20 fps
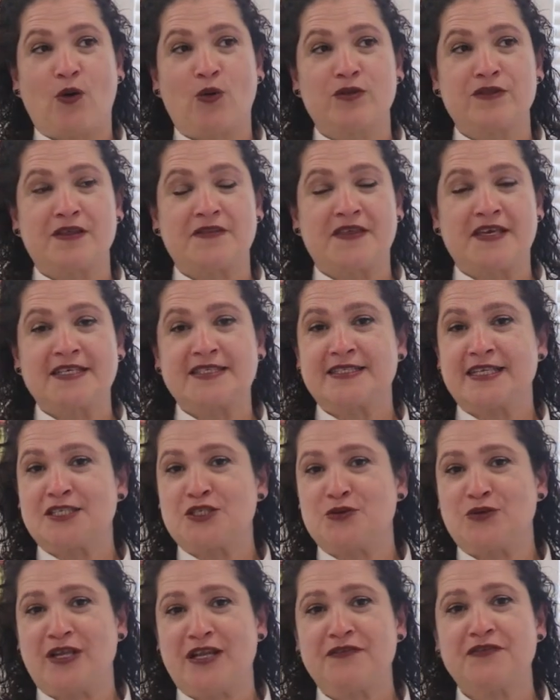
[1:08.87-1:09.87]
all the things
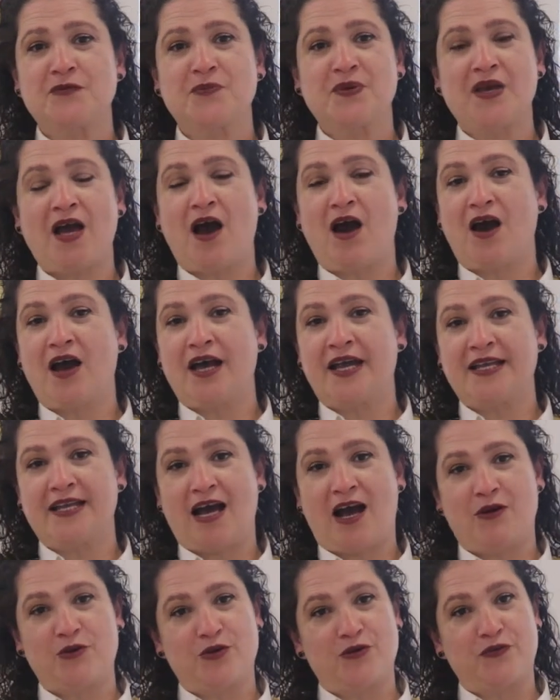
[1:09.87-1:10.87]
that you left behind,
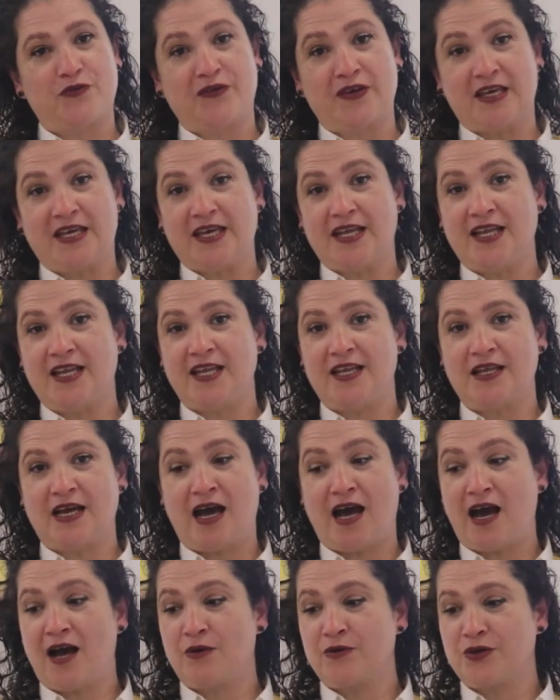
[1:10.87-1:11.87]
how you feel,
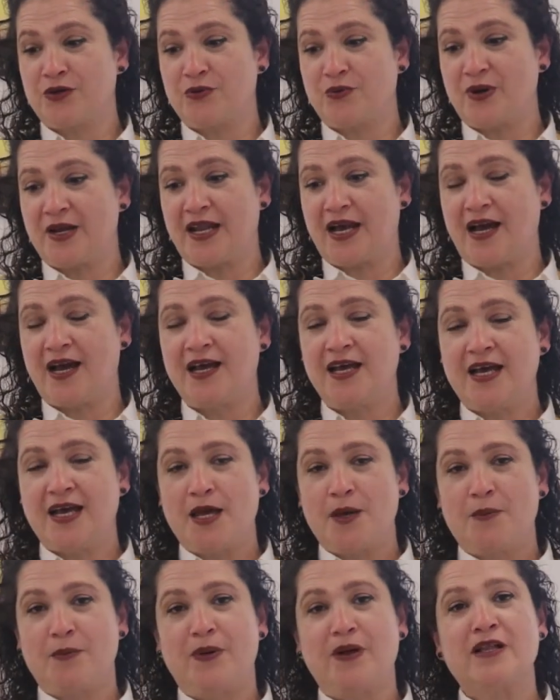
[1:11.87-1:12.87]
how you want to
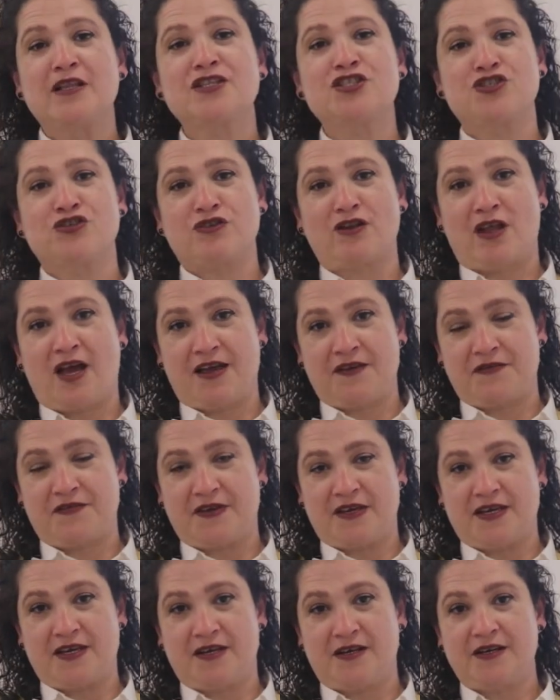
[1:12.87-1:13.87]
build your life
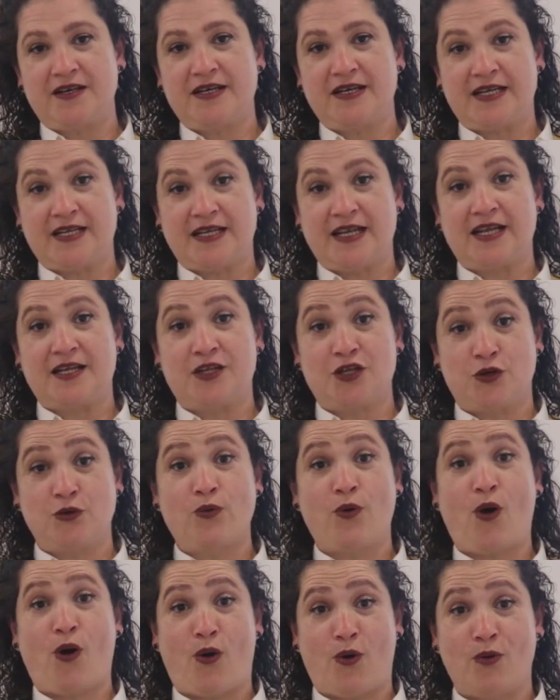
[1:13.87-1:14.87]
here in a
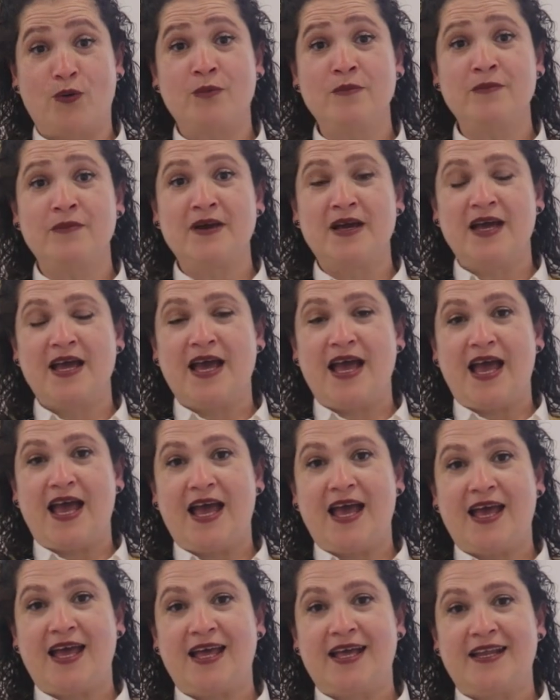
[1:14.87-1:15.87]
new home.
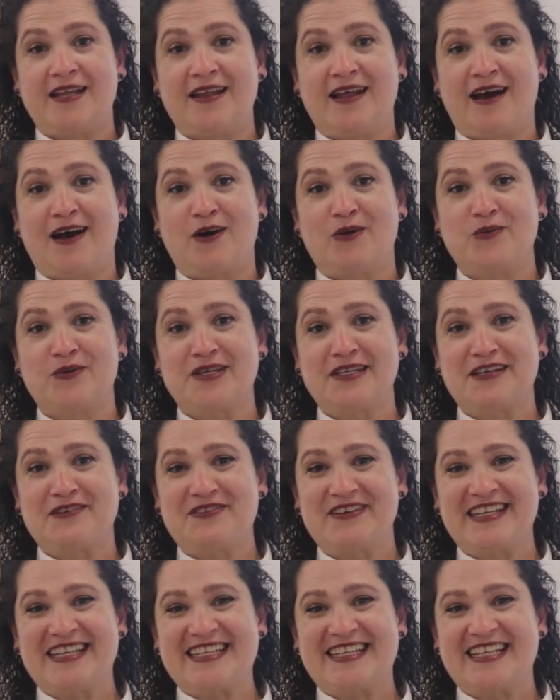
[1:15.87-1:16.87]
And we
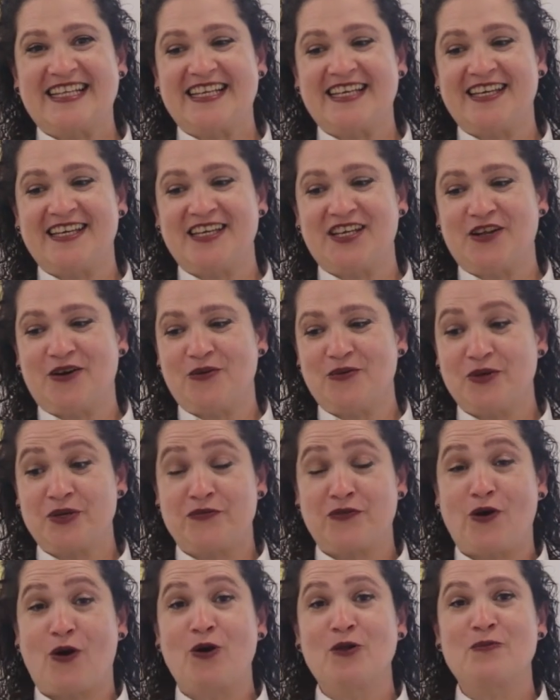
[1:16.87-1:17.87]
definitely, you know,
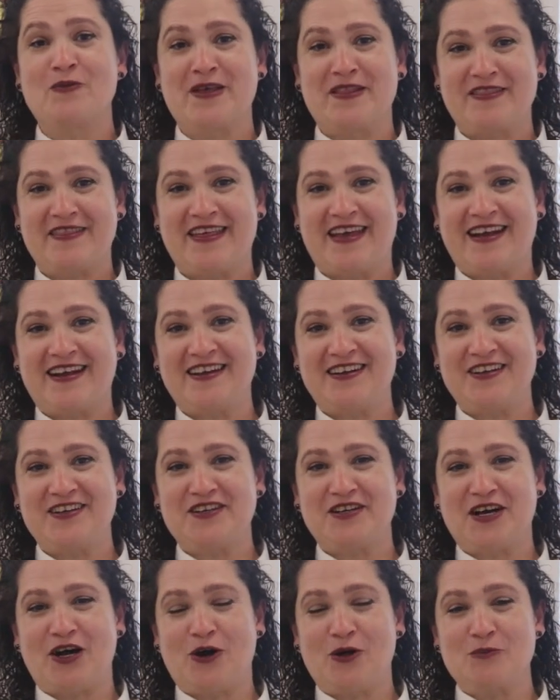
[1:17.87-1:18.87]
we've all been
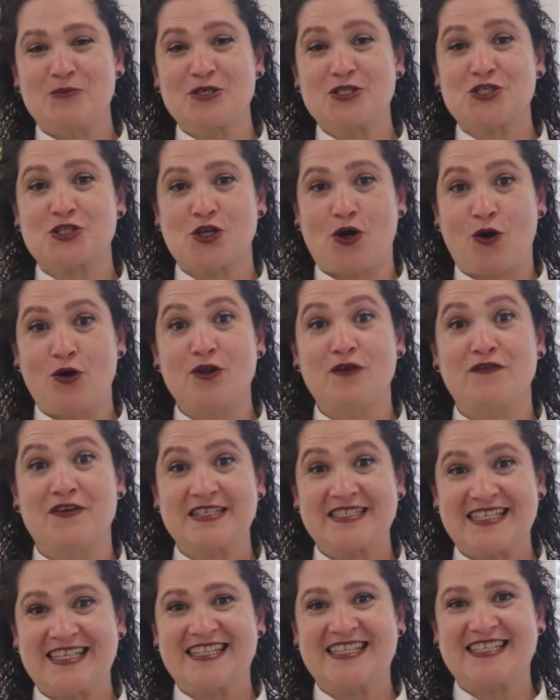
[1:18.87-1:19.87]
there, almost all of
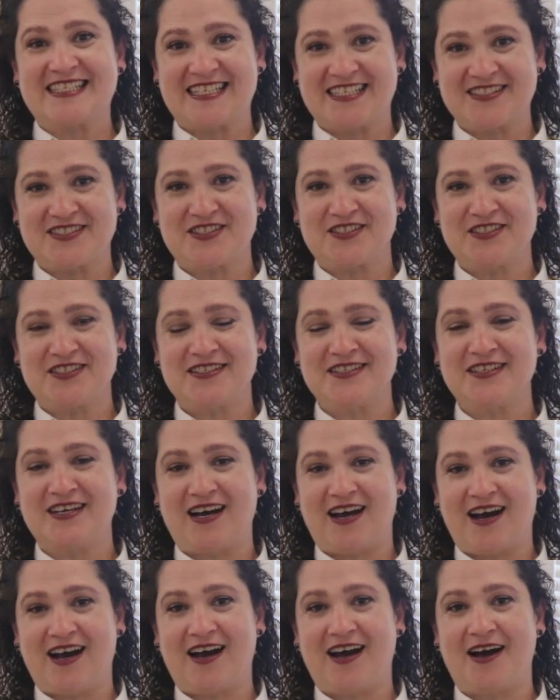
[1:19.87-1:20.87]
us at the center.
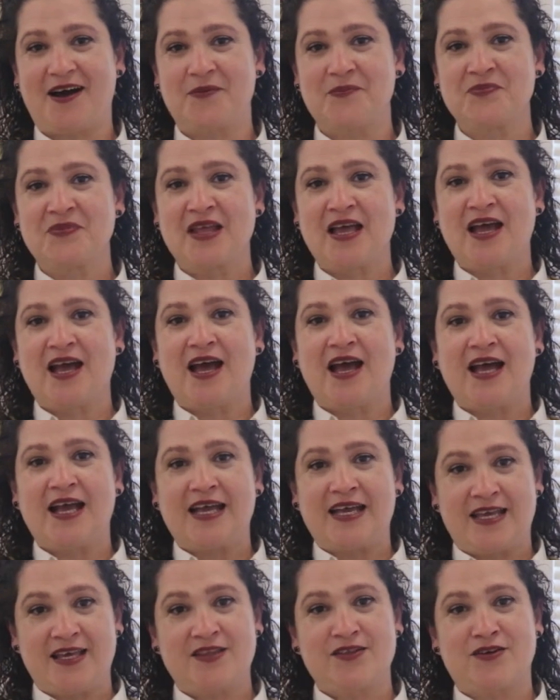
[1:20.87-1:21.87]

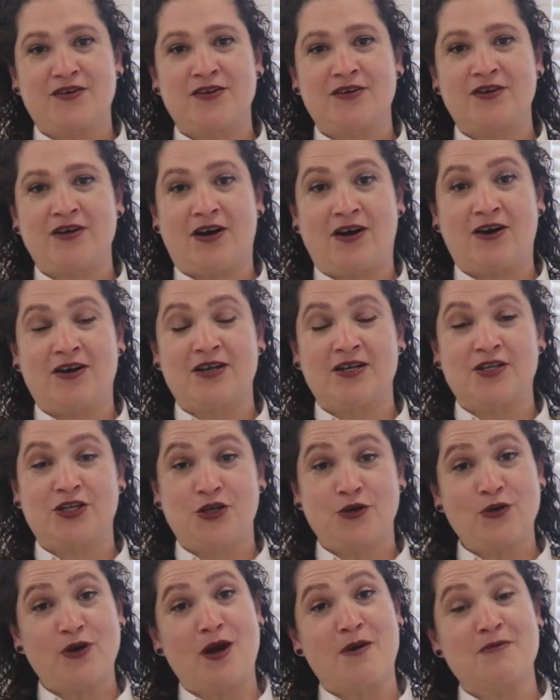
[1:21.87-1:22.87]
Either are
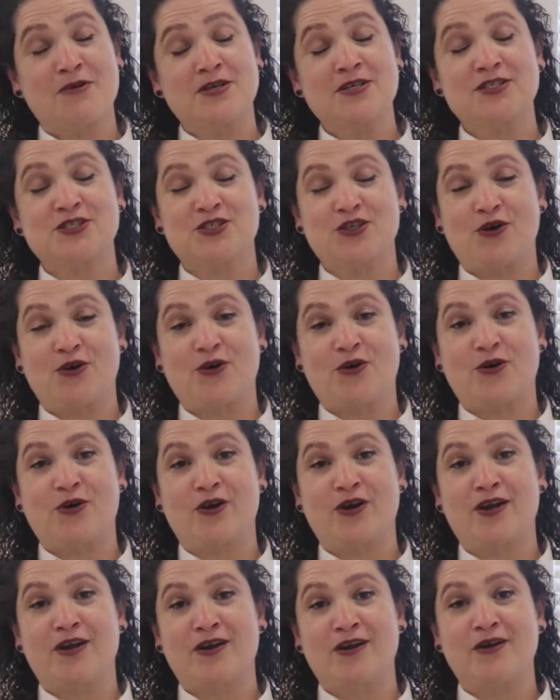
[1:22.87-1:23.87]
newcomers
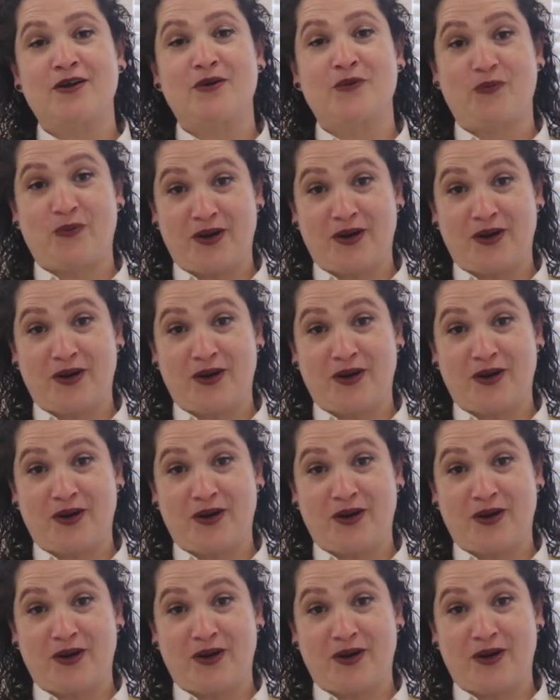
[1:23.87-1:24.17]
or